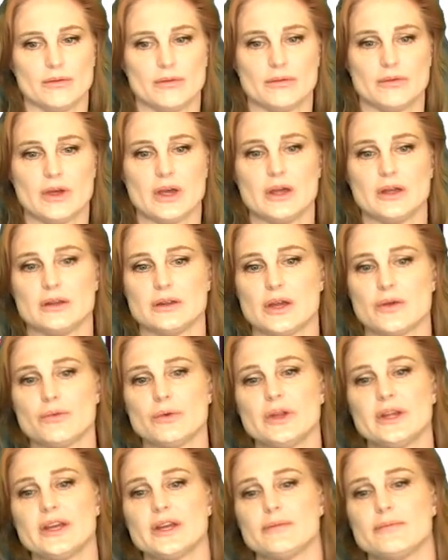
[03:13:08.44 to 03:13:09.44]
they
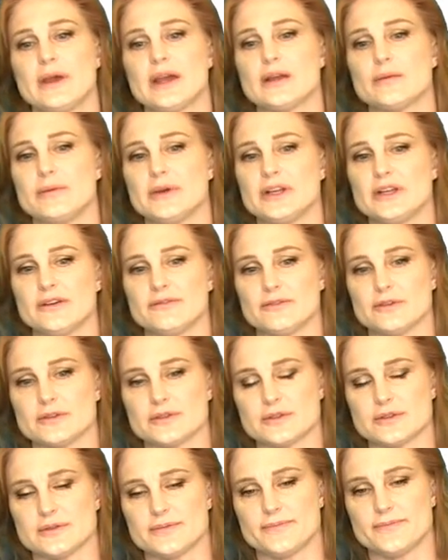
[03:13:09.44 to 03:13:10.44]
really can make a big
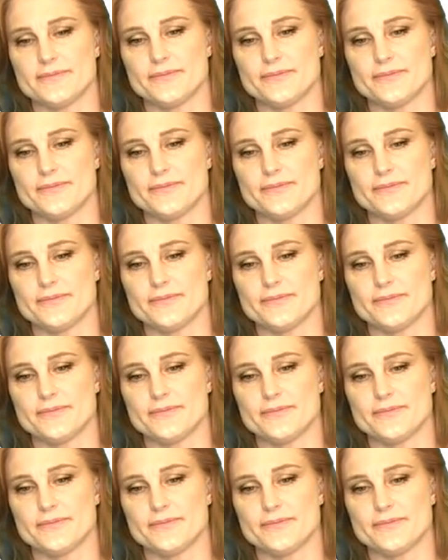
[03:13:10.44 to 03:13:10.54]
difference.